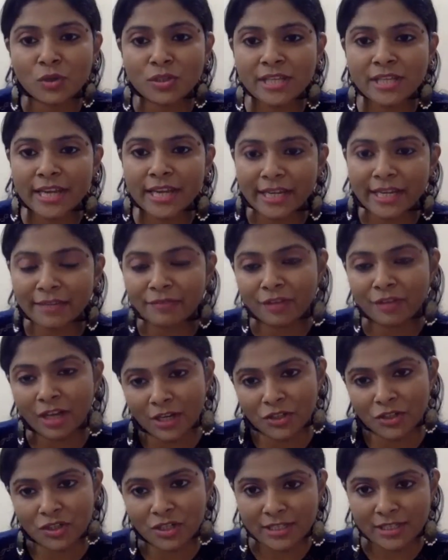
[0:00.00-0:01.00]
Was there any
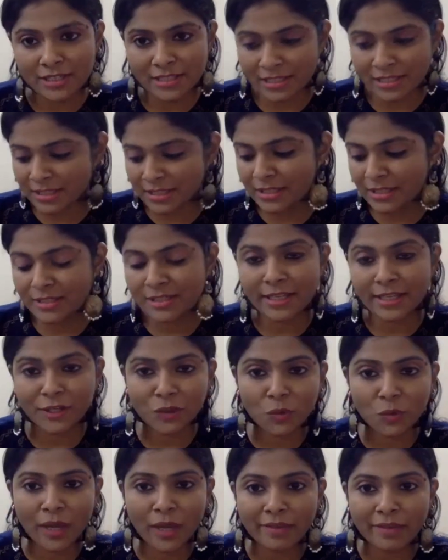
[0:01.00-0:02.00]
financial assistance
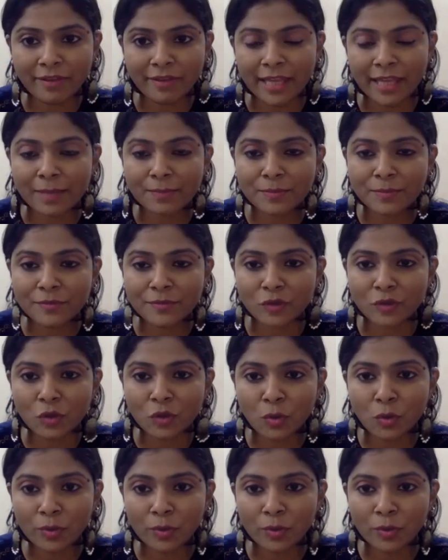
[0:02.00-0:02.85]
that you have helped?